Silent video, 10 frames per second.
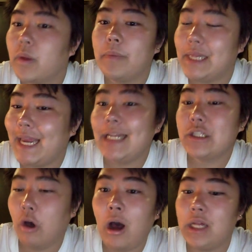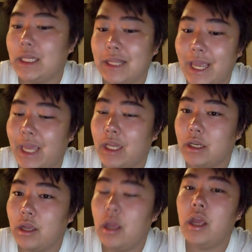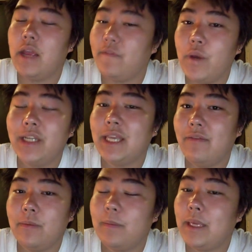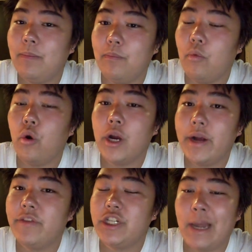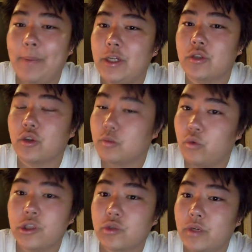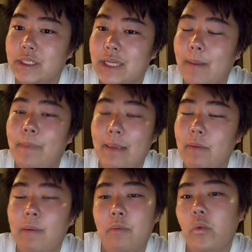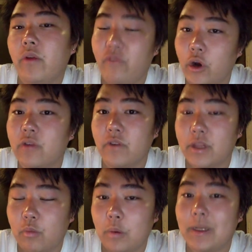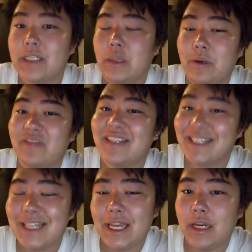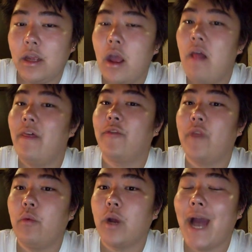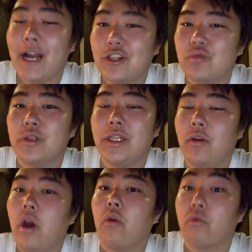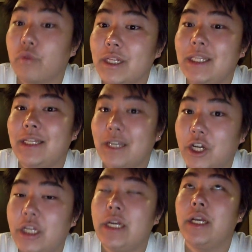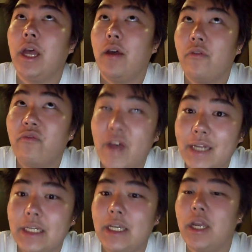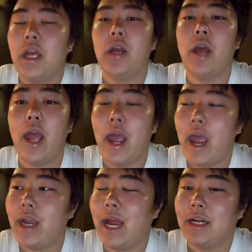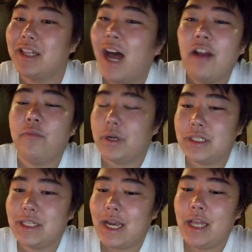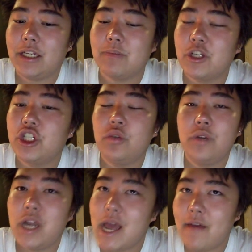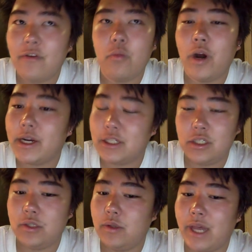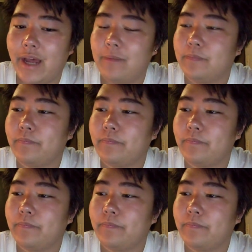played us all at the end. If you had given more of the Japanese girls more screen time, maybe people would have voted for them more because they would have seen that they were actually really good, funny, and had a lot of personalities. But you never wanted to do that.